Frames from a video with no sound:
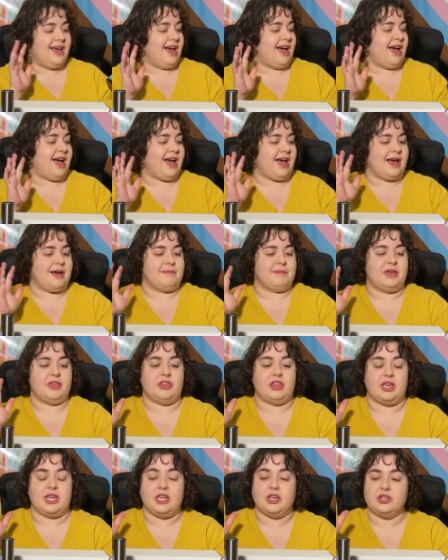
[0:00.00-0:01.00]
Um,
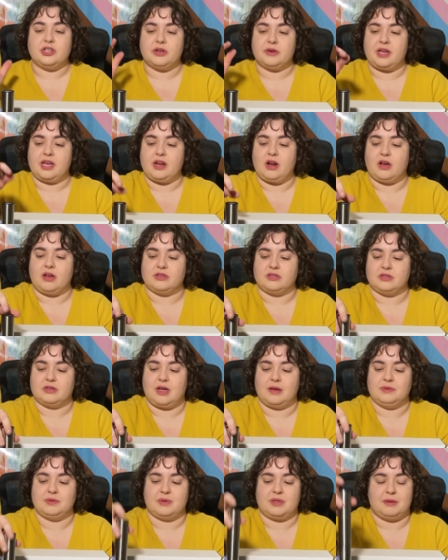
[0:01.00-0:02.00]
the intro kit also
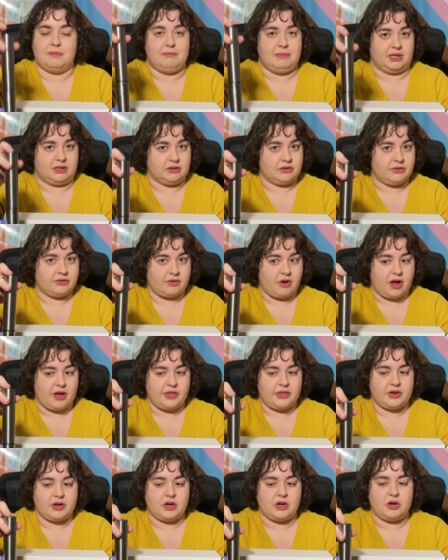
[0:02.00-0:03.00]
comes with a milk
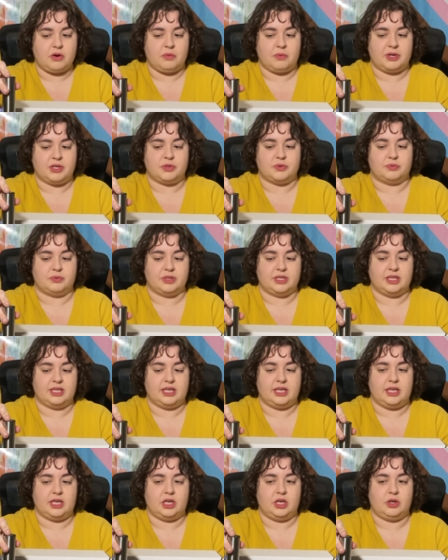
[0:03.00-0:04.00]
frother, which
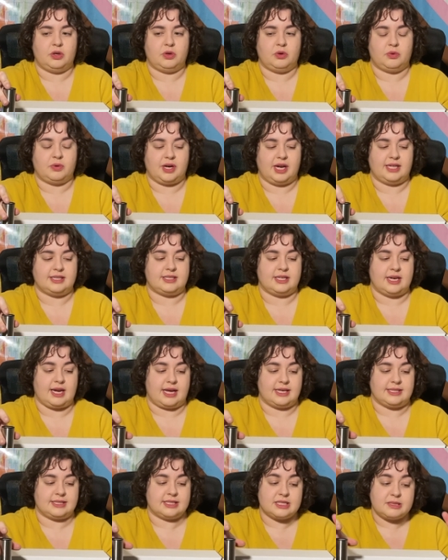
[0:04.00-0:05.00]
really creates a
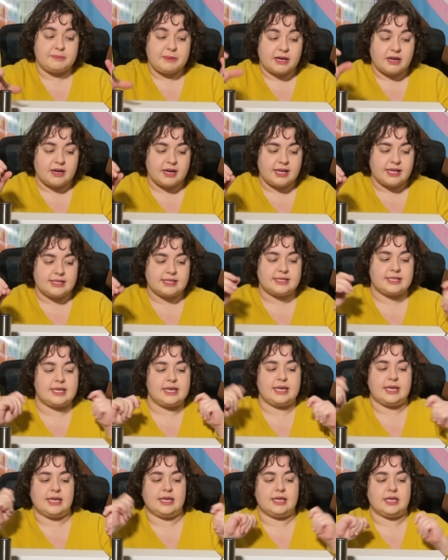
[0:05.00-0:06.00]
nice experience
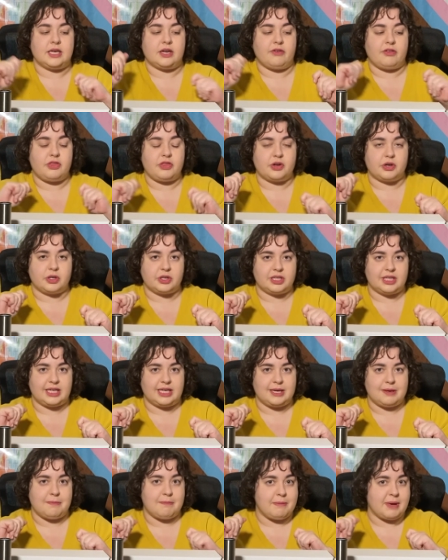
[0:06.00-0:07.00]
in
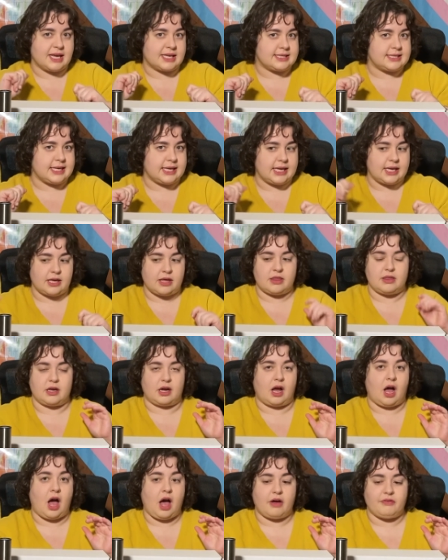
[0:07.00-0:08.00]
thoroughly mixing the
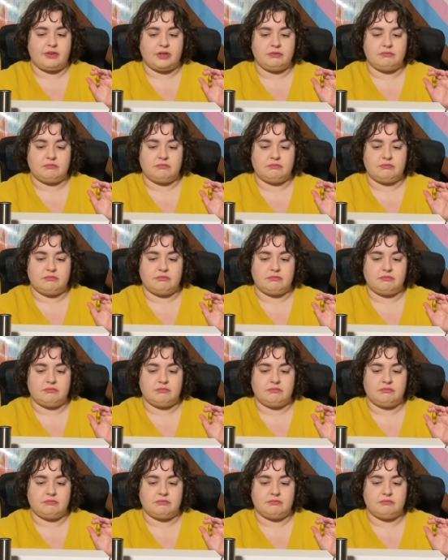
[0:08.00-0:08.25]
coffee.